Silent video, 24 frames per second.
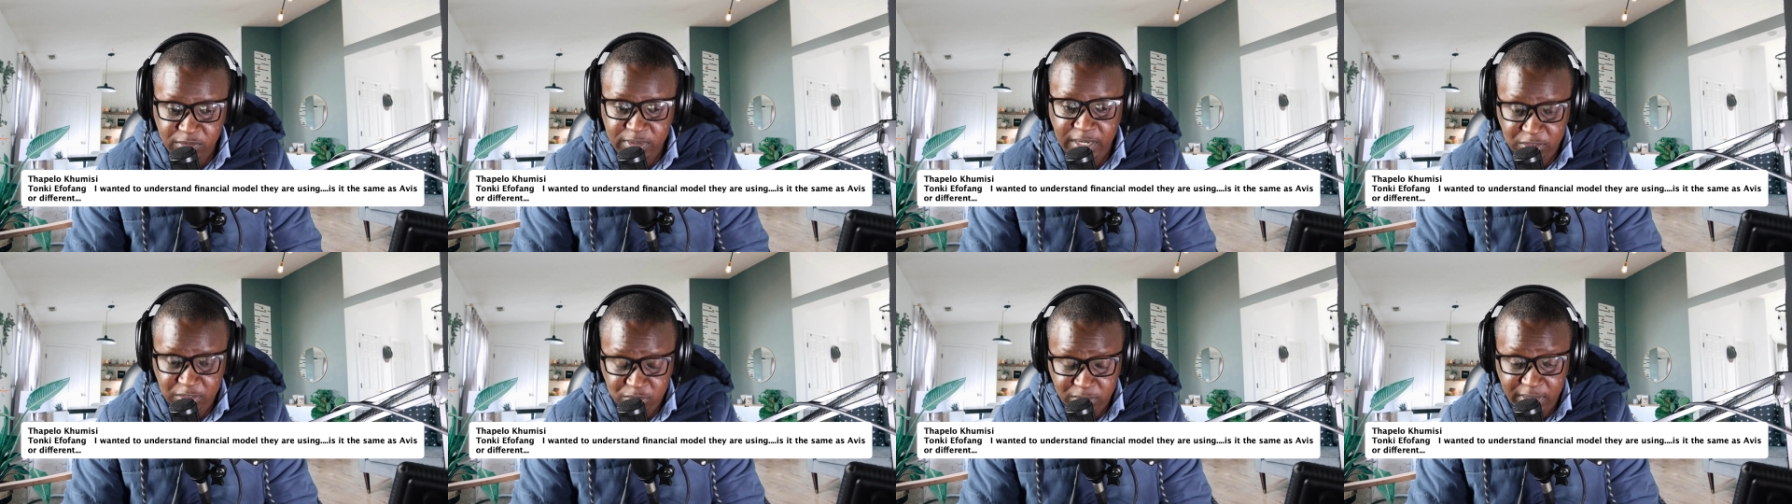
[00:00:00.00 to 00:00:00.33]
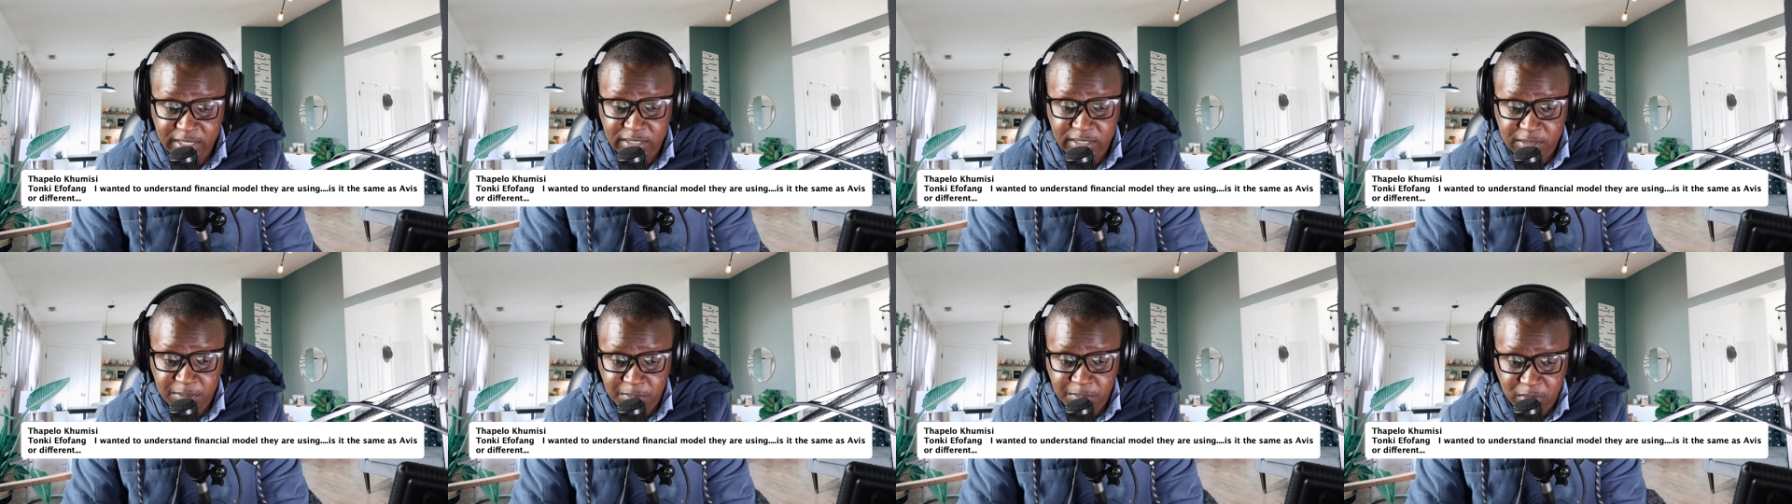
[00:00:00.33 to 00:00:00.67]
That's why
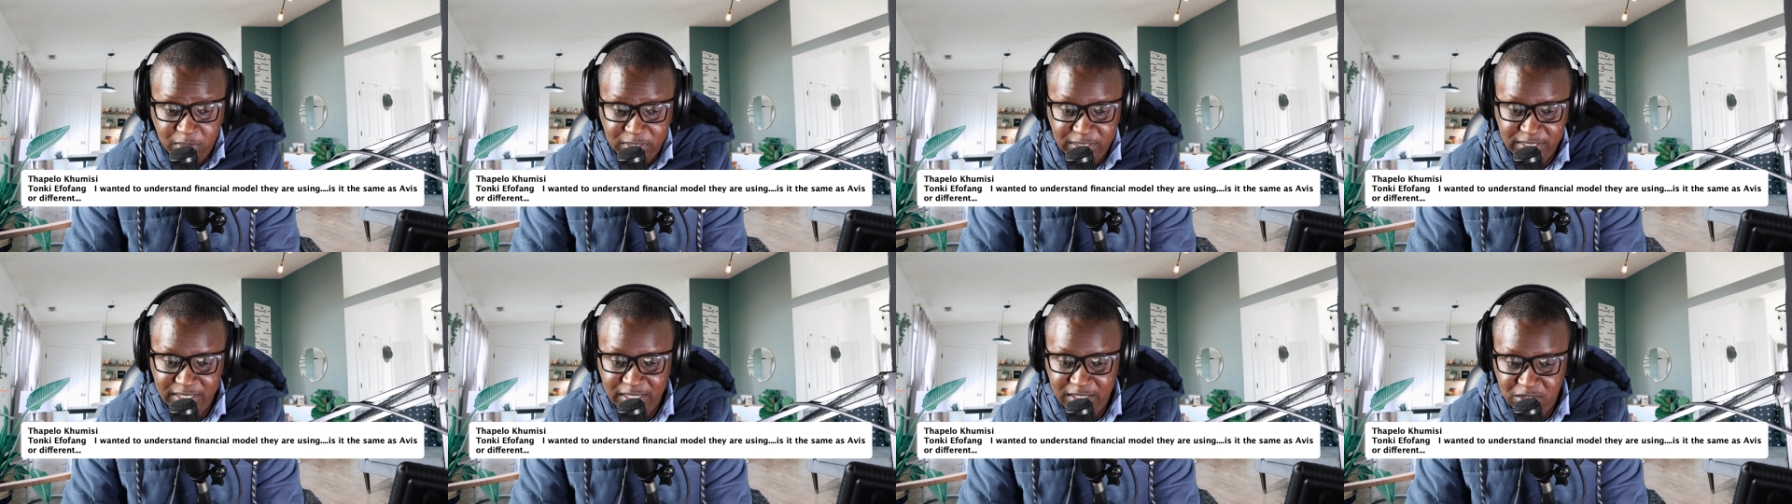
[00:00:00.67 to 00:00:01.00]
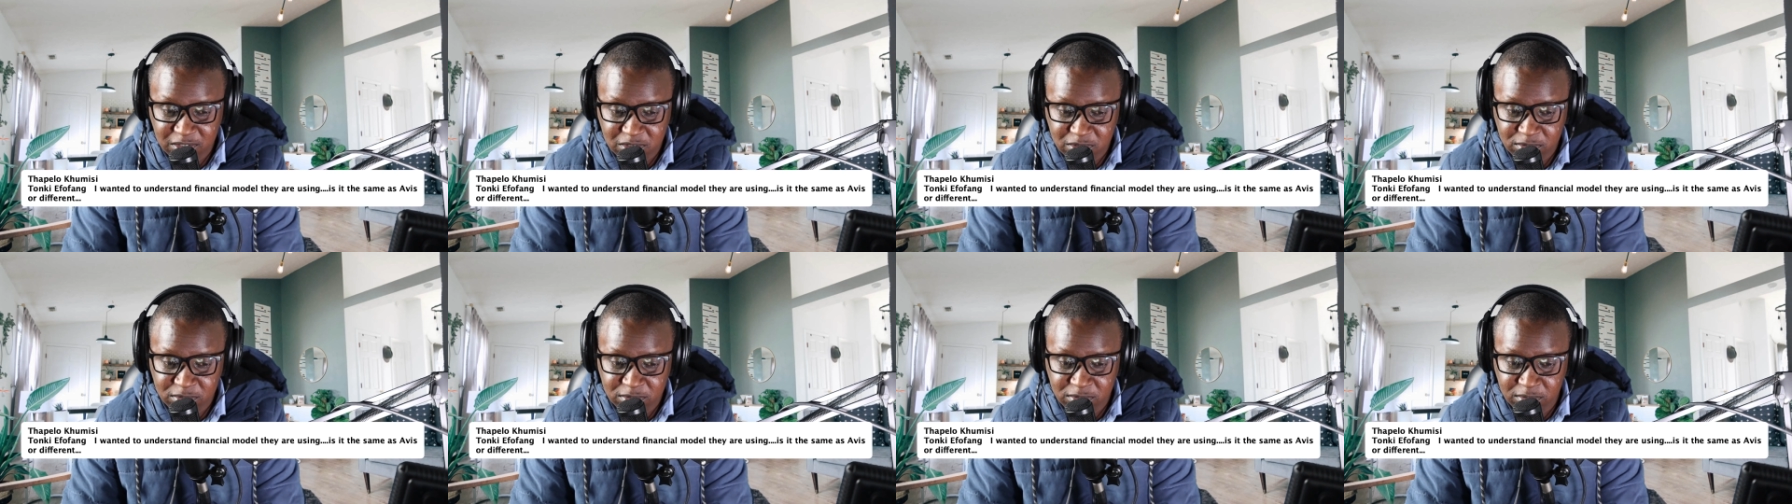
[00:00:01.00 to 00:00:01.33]
it's
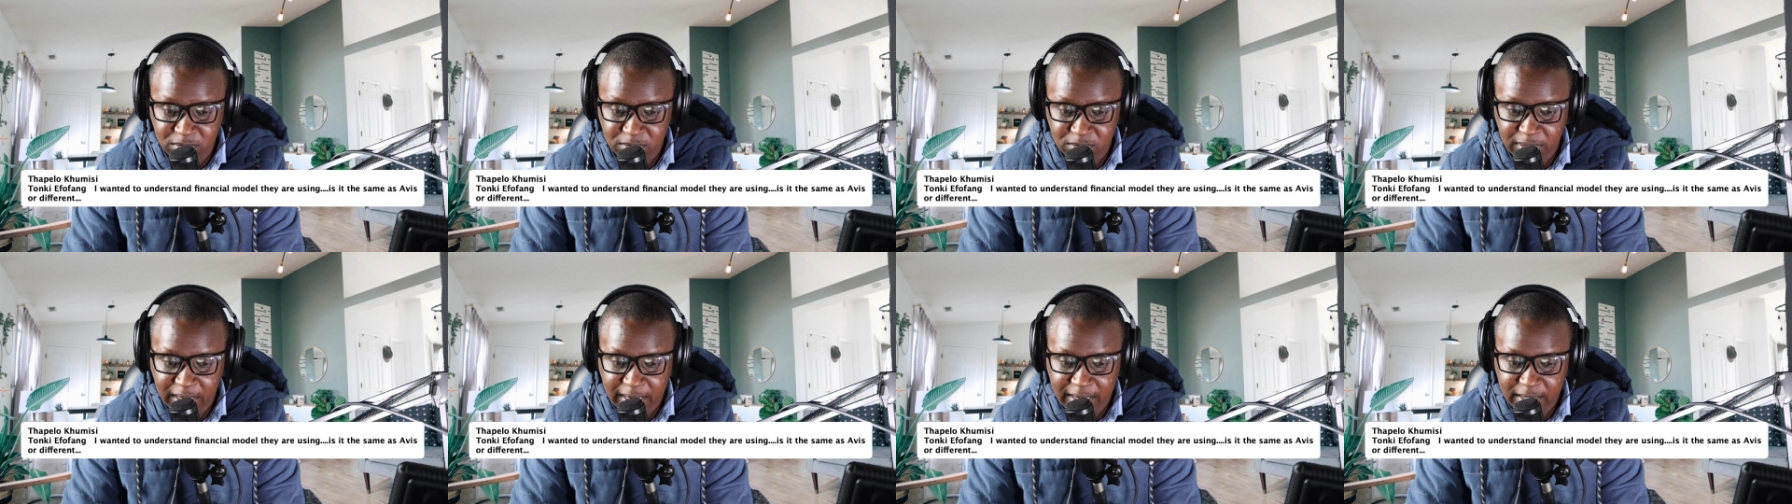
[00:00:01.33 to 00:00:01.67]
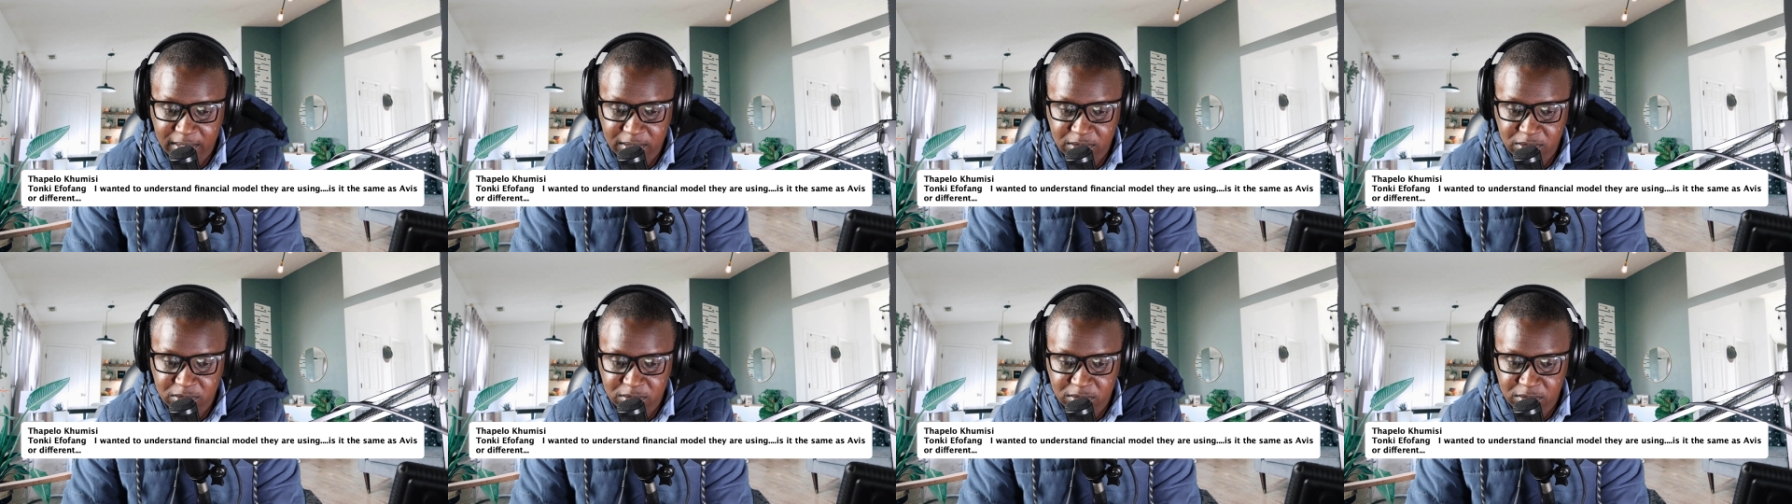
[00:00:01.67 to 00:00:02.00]
important to
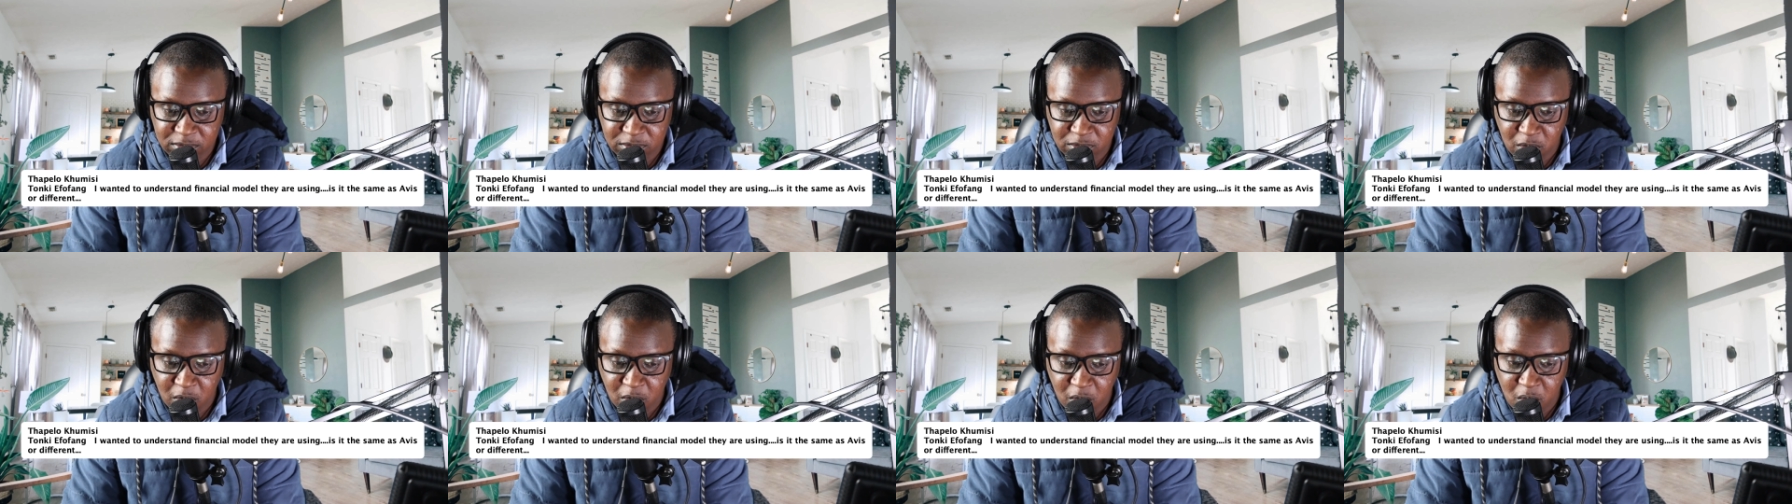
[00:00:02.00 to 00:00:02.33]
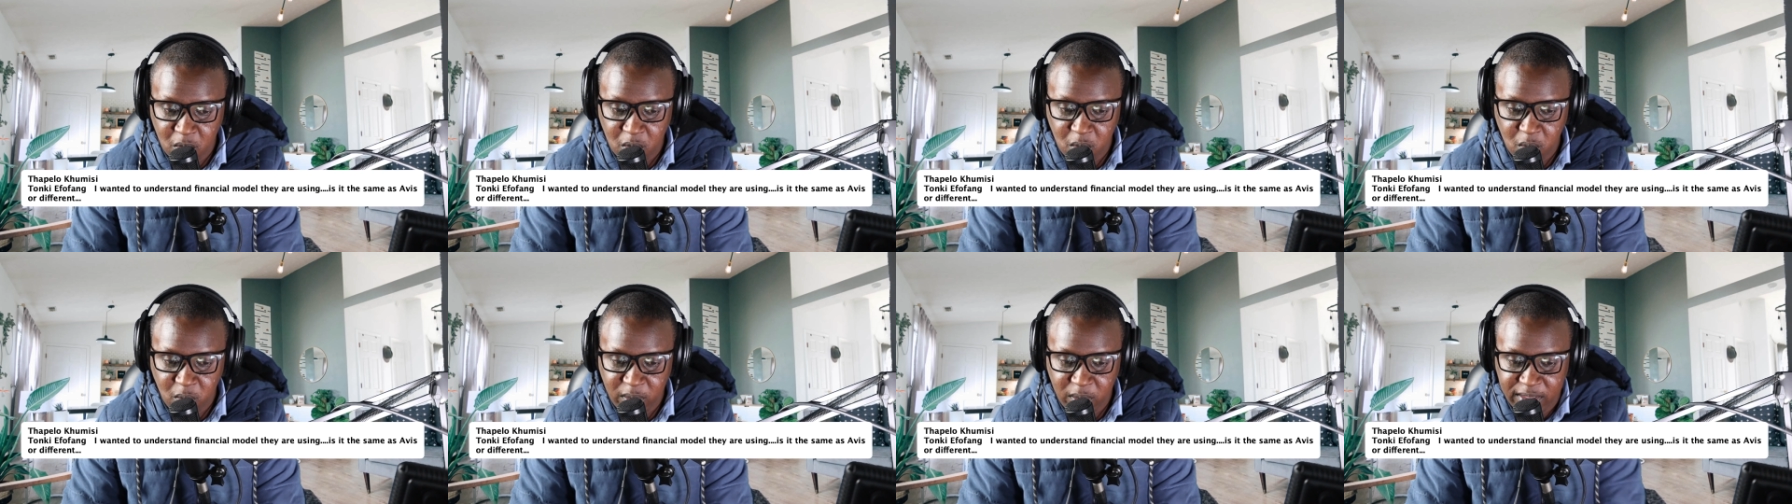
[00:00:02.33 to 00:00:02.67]

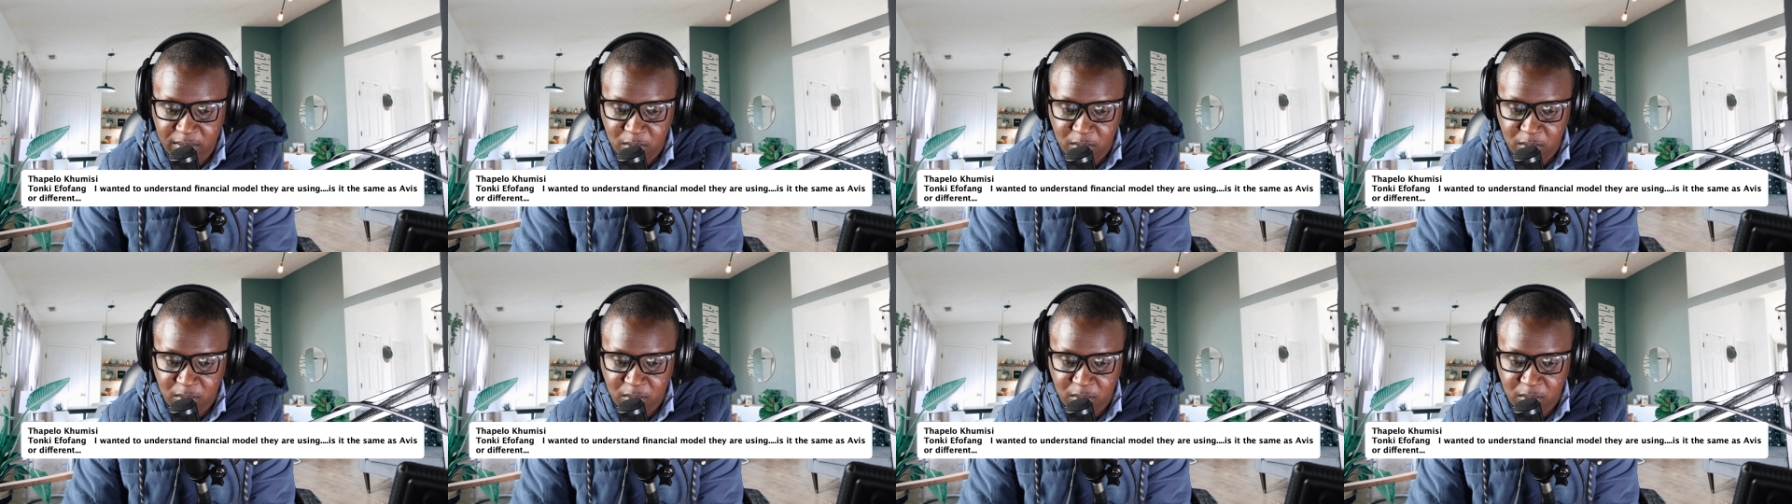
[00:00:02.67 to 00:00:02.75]
know